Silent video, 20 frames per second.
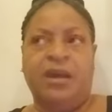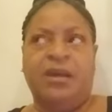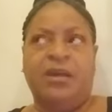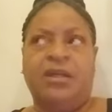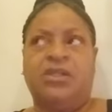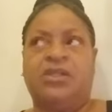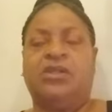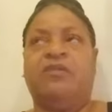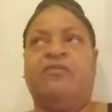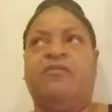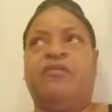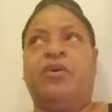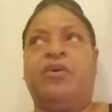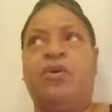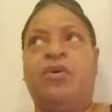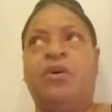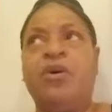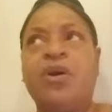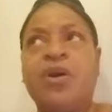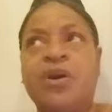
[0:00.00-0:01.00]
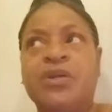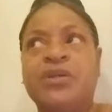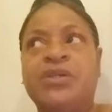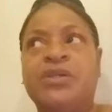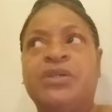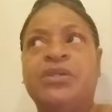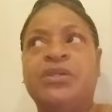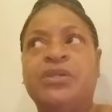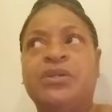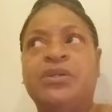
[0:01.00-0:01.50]
So, of
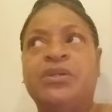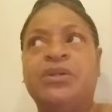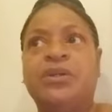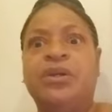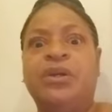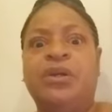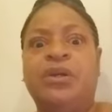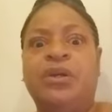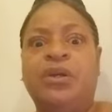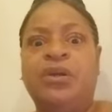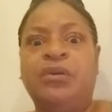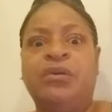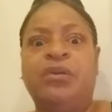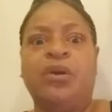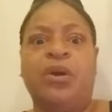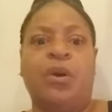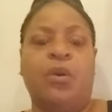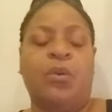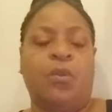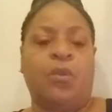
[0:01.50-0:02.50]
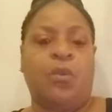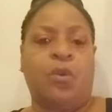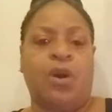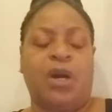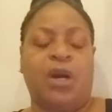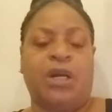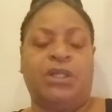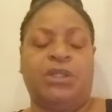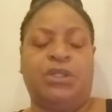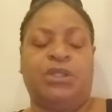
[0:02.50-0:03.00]
course, you don't
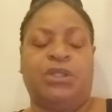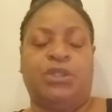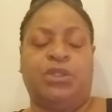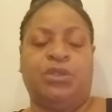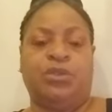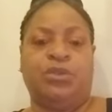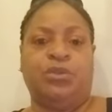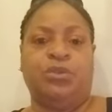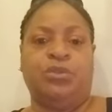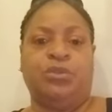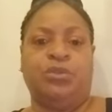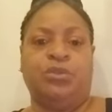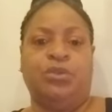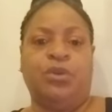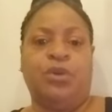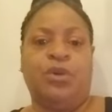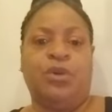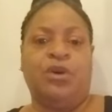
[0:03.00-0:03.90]
want to